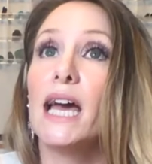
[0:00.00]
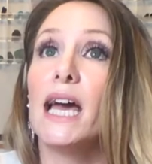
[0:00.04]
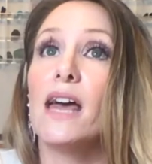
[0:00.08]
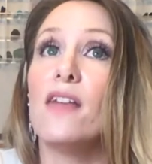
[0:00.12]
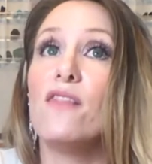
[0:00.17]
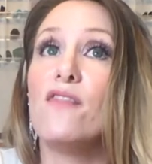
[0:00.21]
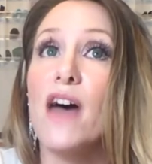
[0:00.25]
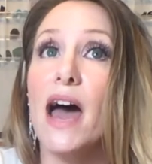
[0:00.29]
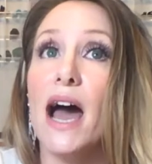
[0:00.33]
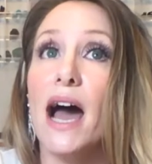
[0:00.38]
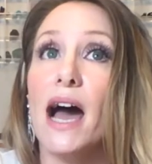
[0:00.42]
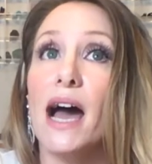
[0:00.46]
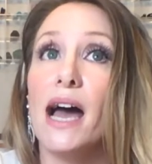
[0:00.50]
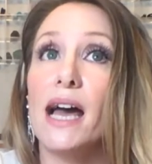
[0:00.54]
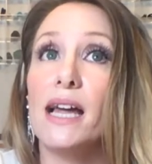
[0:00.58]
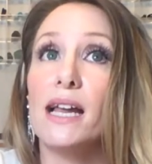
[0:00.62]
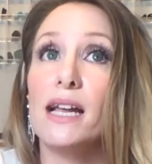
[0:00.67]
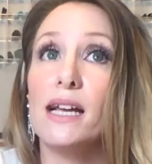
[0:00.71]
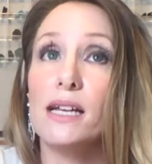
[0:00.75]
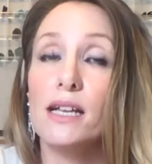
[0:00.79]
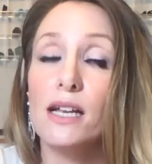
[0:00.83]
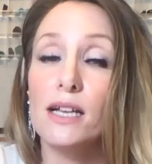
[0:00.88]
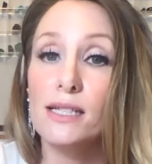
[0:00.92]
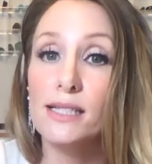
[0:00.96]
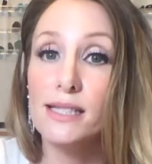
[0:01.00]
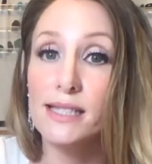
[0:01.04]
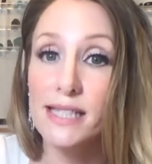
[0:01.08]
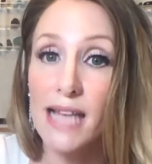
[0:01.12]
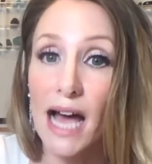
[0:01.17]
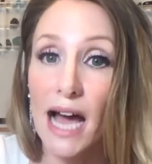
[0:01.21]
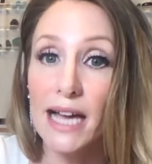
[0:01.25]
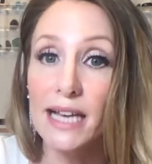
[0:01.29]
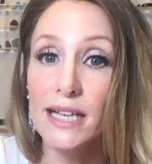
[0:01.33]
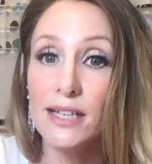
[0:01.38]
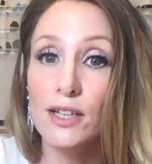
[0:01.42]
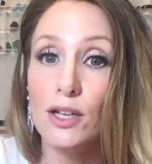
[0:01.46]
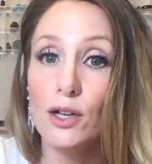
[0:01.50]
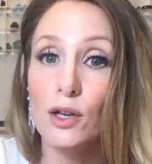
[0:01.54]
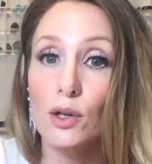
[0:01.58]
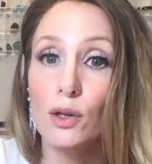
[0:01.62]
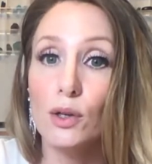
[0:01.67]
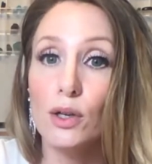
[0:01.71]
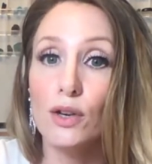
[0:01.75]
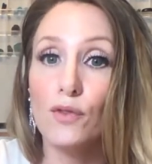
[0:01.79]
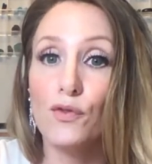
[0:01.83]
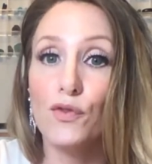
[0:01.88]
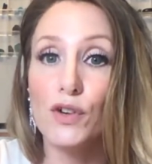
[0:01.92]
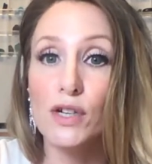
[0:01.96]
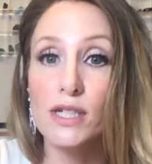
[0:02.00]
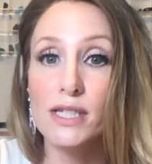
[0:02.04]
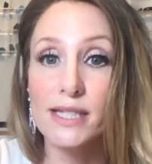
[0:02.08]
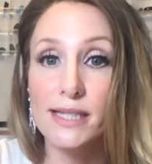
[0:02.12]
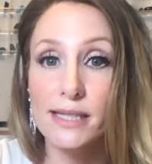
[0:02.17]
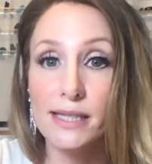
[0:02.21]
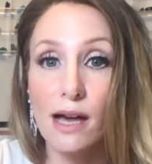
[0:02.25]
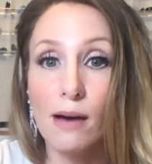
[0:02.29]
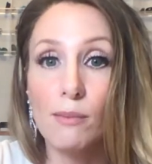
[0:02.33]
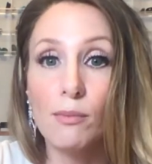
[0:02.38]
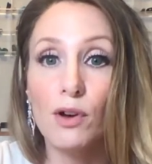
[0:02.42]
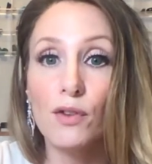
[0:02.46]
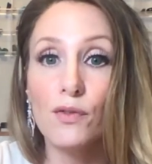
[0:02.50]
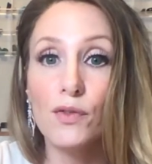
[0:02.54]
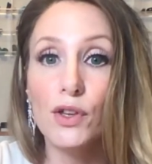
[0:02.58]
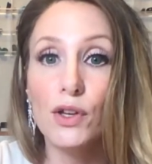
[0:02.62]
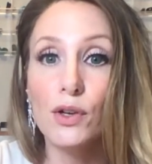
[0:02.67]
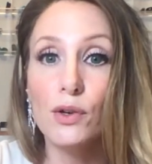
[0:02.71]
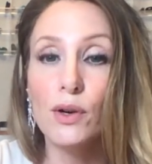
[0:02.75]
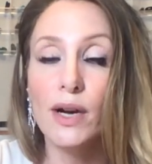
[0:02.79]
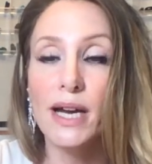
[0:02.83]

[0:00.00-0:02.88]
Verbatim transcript: that side note for some of you,